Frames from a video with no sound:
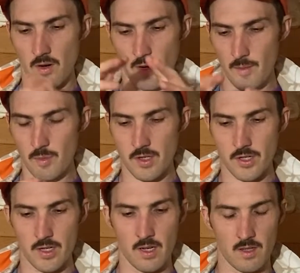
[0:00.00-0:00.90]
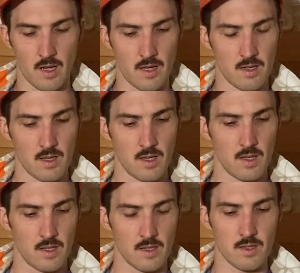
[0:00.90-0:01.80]
and I appreciate that
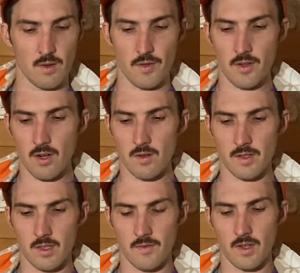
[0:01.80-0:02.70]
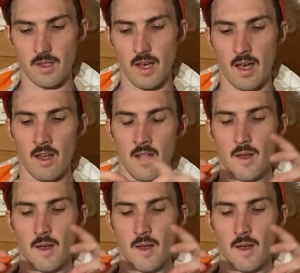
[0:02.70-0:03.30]
he's so thorough and stuff like that.